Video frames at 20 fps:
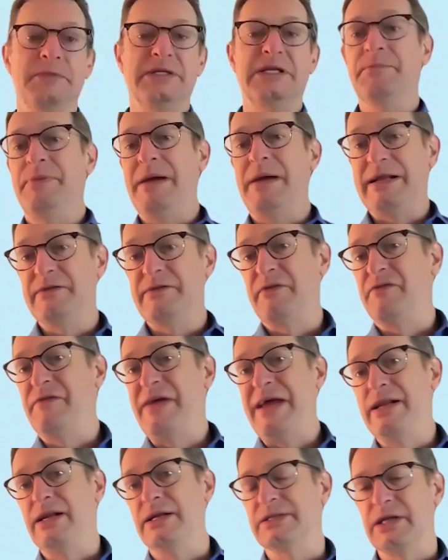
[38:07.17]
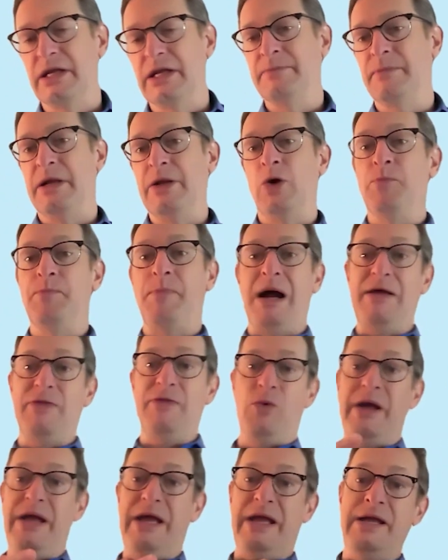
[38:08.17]
It's competitive advantage. And, and oh, yeah, by
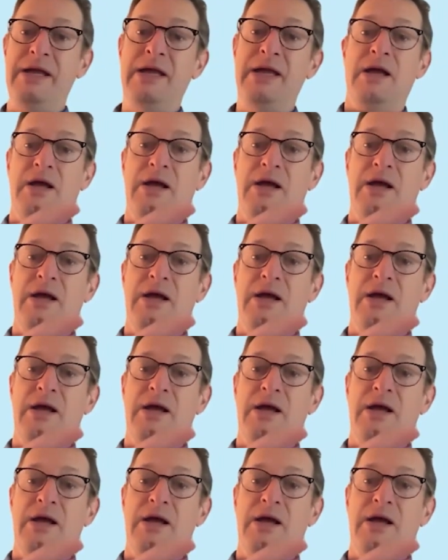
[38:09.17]
no the question. way,